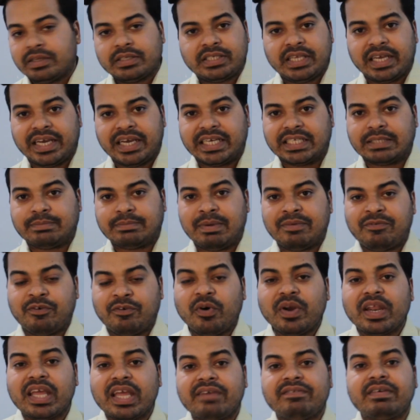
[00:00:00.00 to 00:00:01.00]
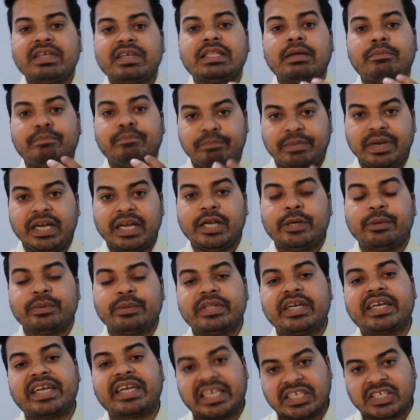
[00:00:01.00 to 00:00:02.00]
See guys, before giving the build to
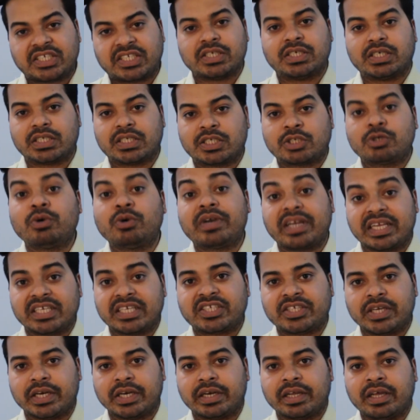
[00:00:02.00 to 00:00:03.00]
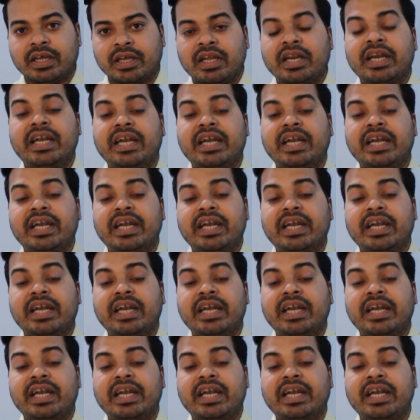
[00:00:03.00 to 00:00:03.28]
the testers to test it,